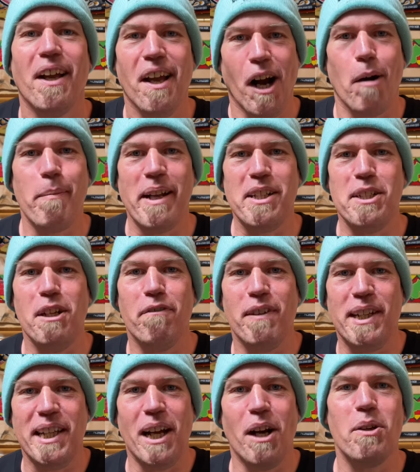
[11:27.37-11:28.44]
I make new
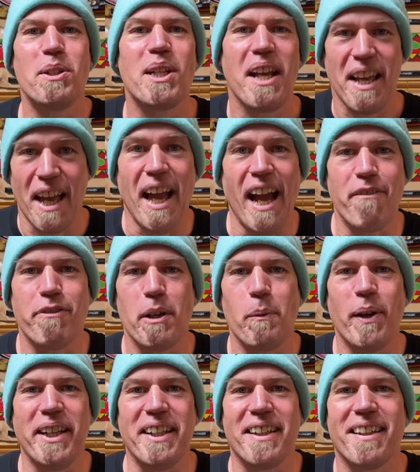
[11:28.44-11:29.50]
videos every
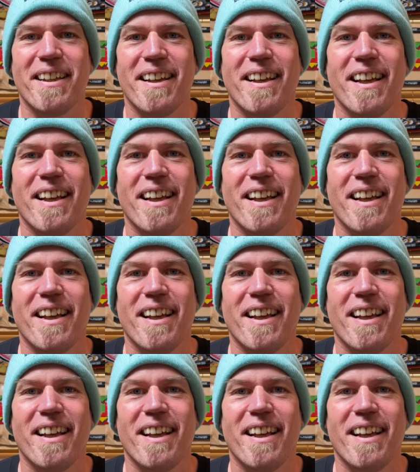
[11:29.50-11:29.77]
week.